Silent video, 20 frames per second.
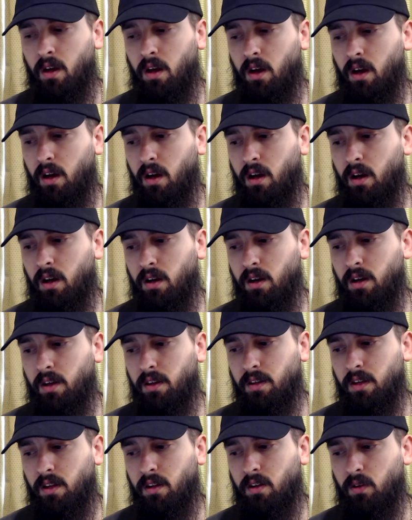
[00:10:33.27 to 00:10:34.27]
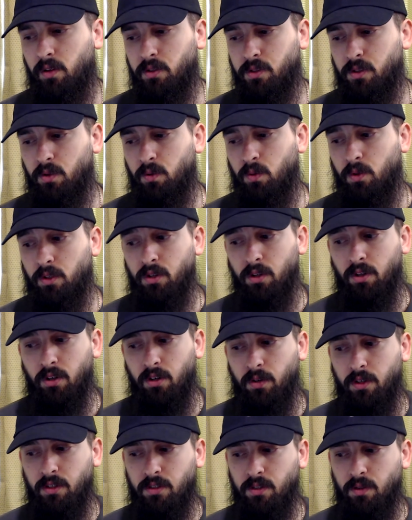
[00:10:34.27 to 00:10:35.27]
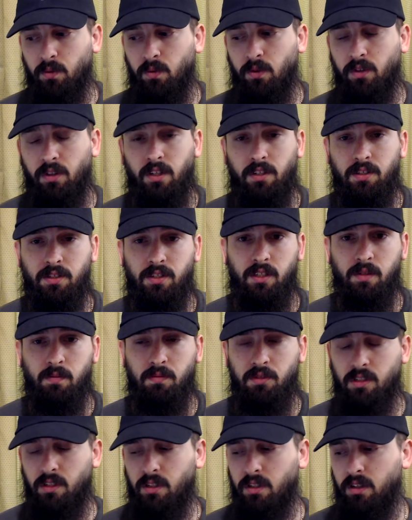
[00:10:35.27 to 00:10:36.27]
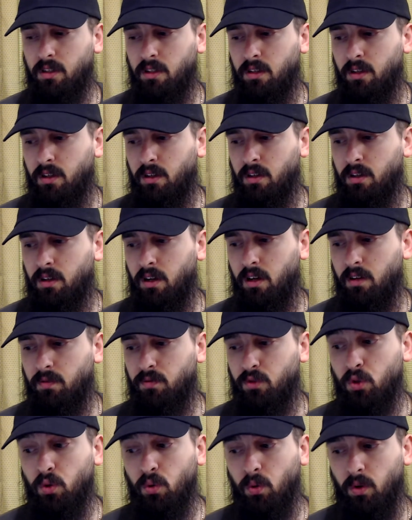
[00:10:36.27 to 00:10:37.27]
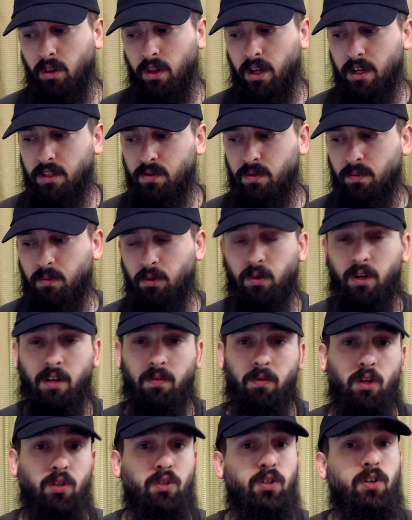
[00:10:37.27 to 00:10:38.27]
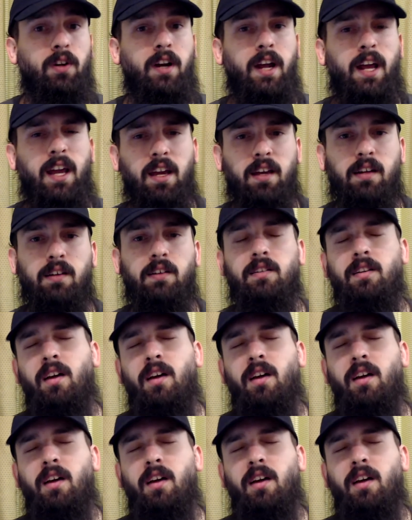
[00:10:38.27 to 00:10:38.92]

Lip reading: And then also return creature with a CMC of 2 or less from the graveyard to your hand.